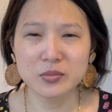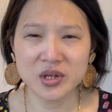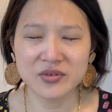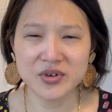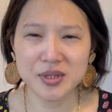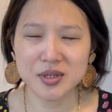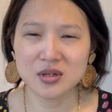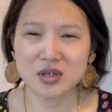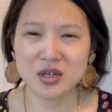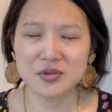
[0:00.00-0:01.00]
benefits that
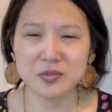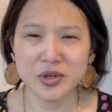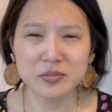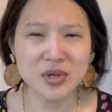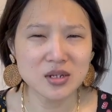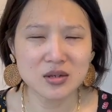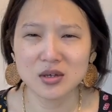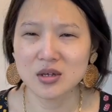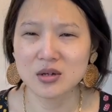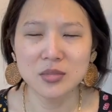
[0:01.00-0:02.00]
it gives me
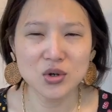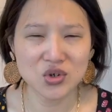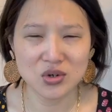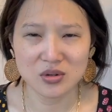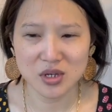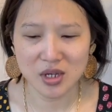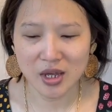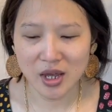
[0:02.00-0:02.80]
mentally and emotionally.